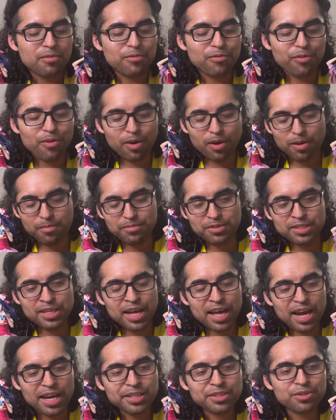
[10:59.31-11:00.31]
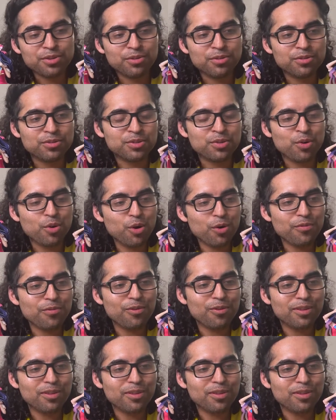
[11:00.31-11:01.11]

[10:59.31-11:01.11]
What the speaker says: from Taito's Coreful